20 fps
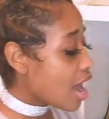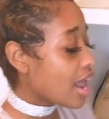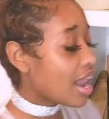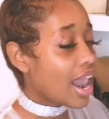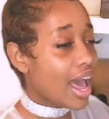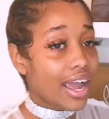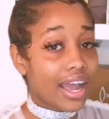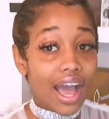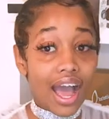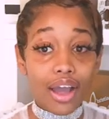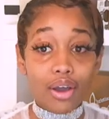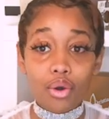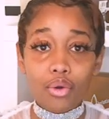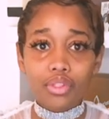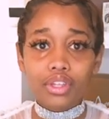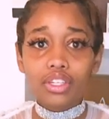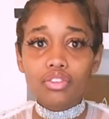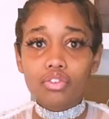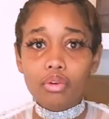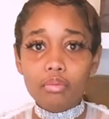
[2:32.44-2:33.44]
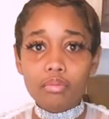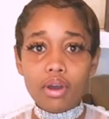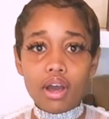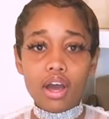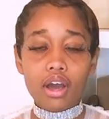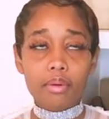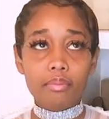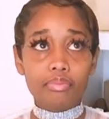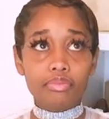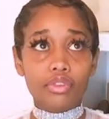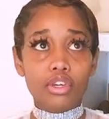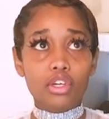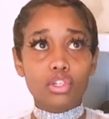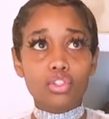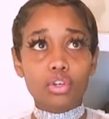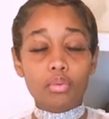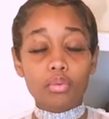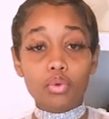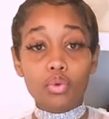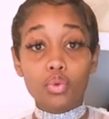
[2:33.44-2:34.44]
Like, I got this from a
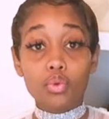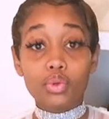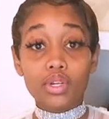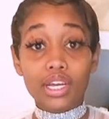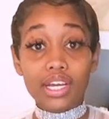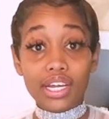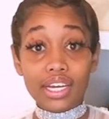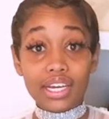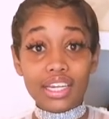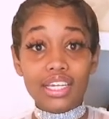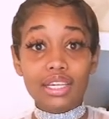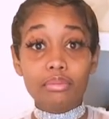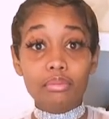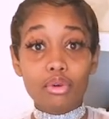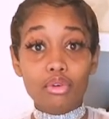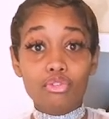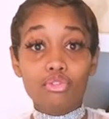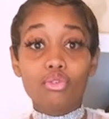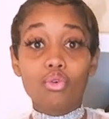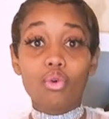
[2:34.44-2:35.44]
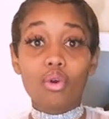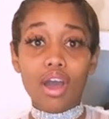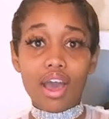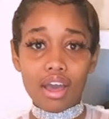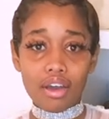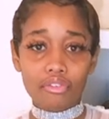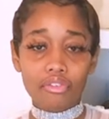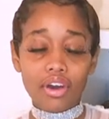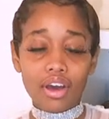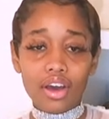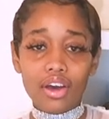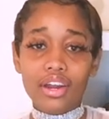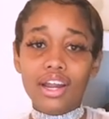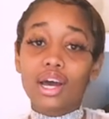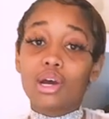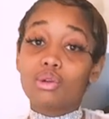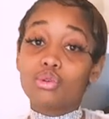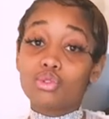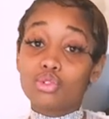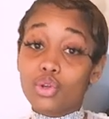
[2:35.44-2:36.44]
shop called Gleam Forever.
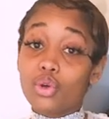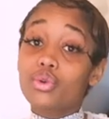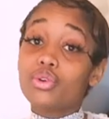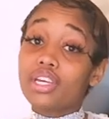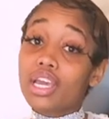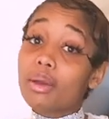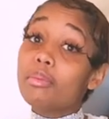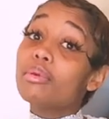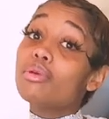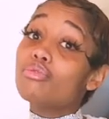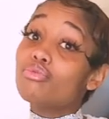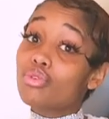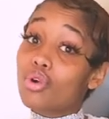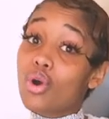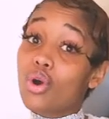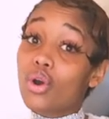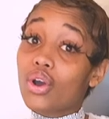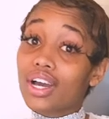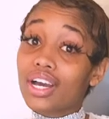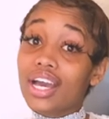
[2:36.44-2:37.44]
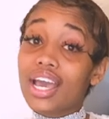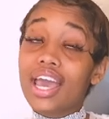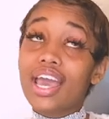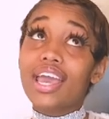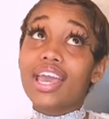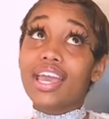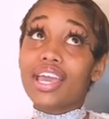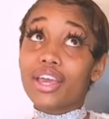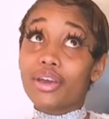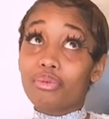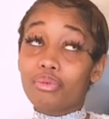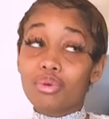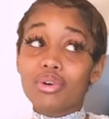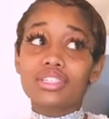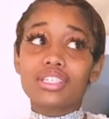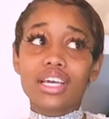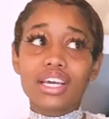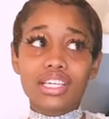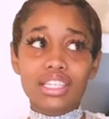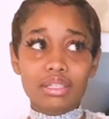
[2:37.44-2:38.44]
Now, don't get me wrong, it
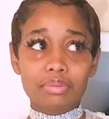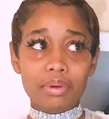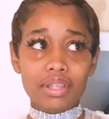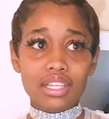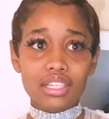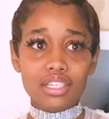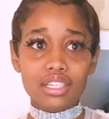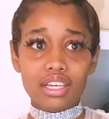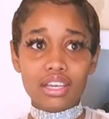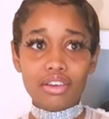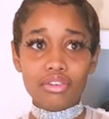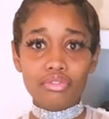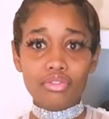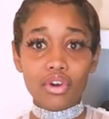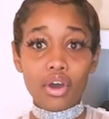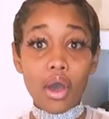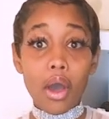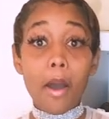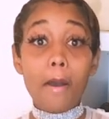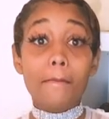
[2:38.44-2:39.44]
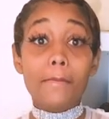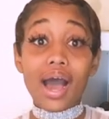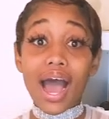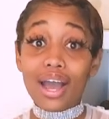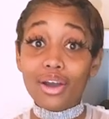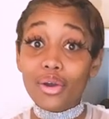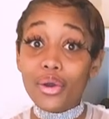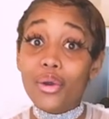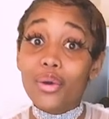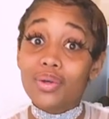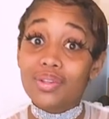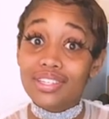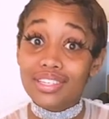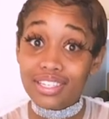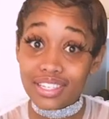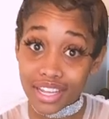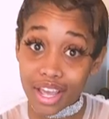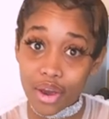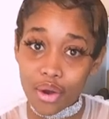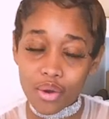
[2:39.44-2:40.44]
was expensive, but I got it on
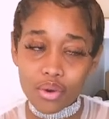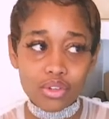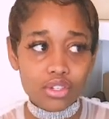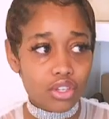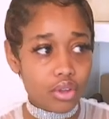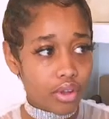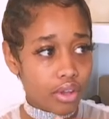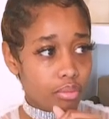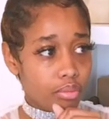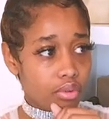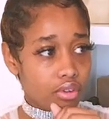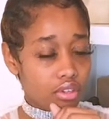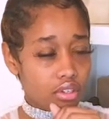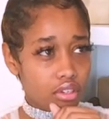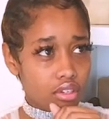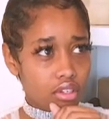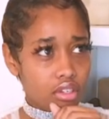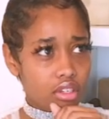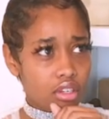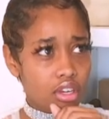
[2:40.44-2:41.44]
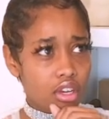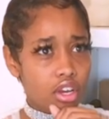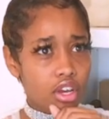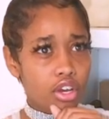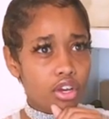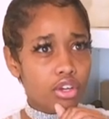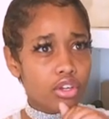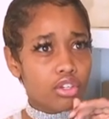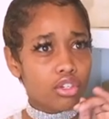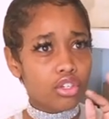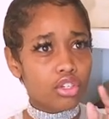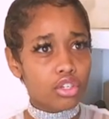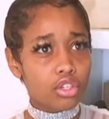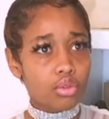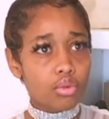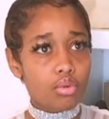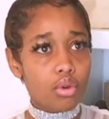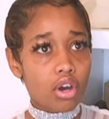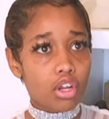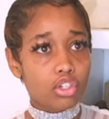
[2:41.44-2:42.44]
sale, so it was
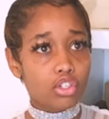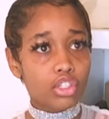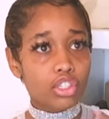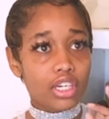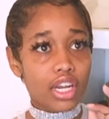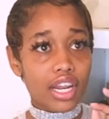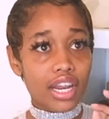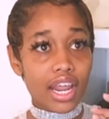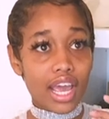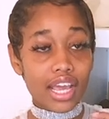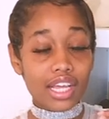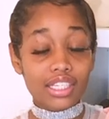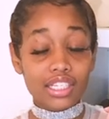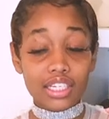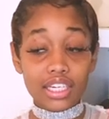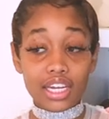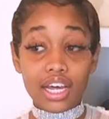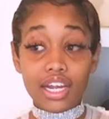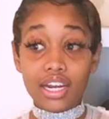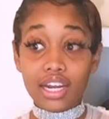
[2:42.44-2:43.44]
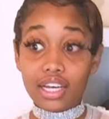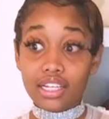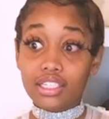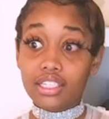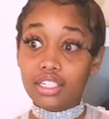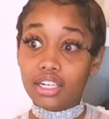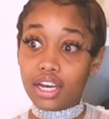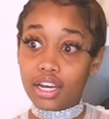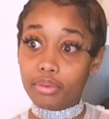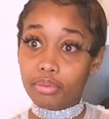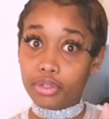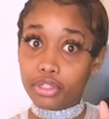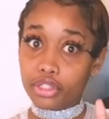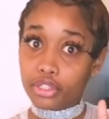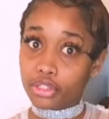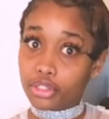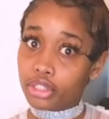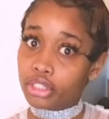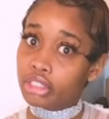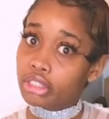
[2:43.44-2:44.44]
$289.99, which
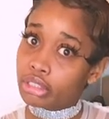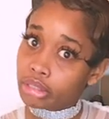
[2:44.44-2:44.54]
is